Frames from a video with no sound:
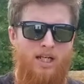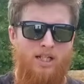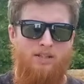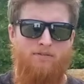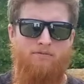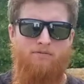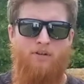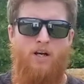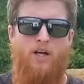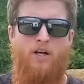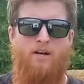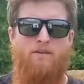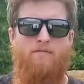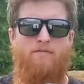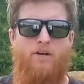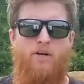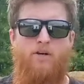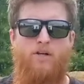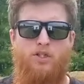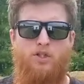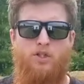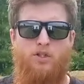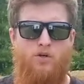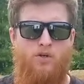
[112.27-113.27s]
It's very,
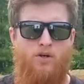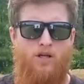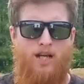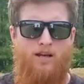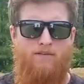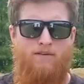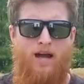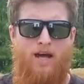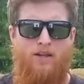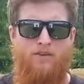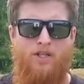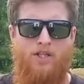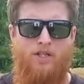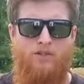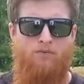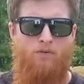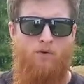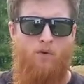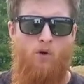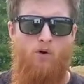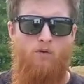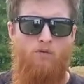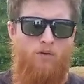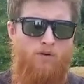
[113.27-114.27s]
very sturdy. I've had this
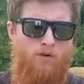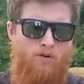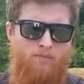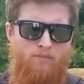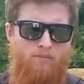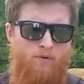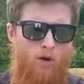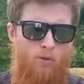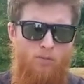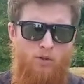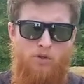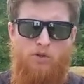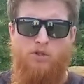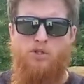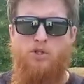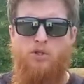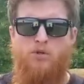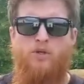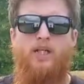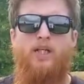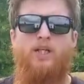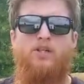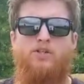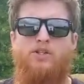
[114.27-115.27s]
for over almost two
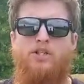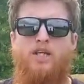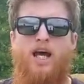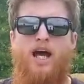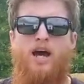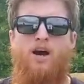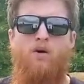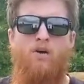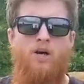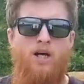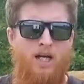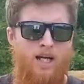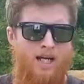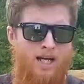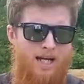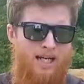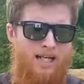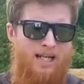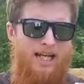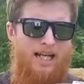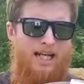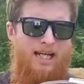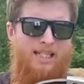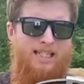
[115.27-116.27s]
years now,
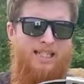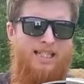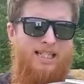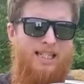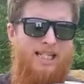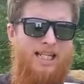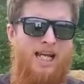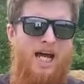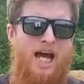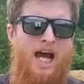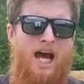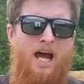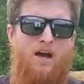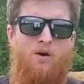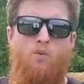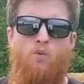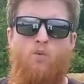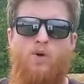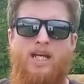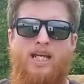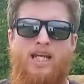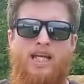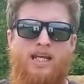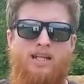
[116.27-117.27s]
and it has not
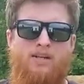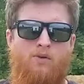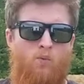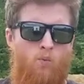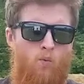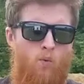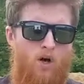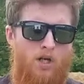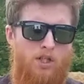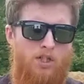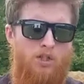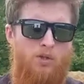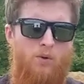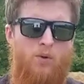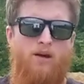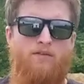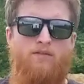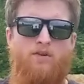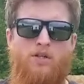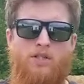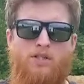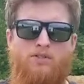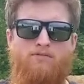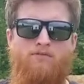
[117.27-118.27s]
weakened
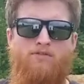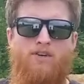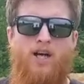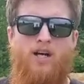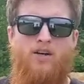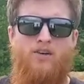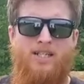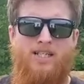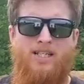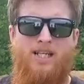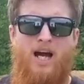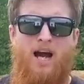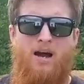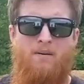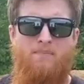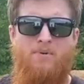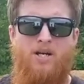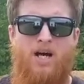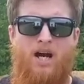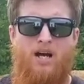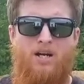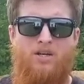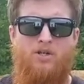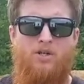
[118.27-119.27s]
whatsoever. It's very top
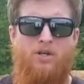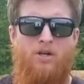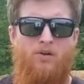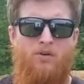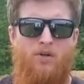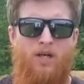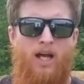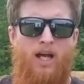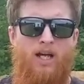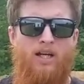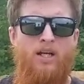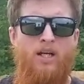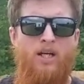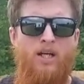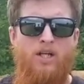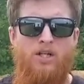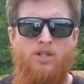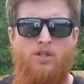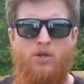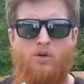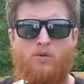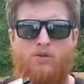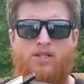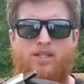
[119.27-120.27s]
notch, okay?
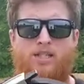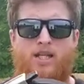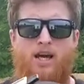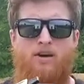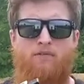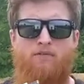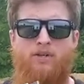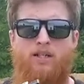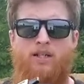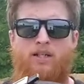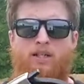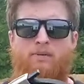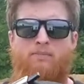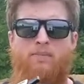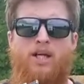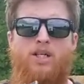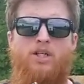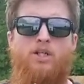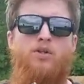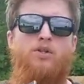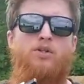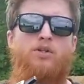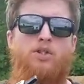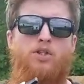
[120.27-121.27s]
So definitely
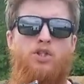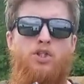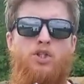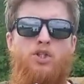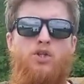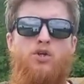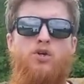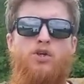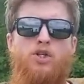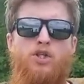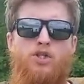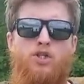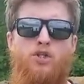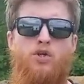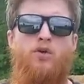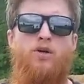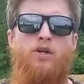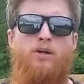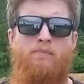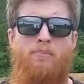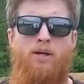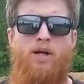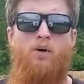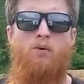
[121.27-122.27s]
make sure it's a sturdy,
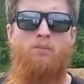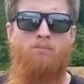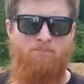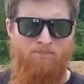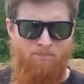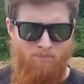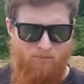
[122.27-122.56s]
sturdy belt.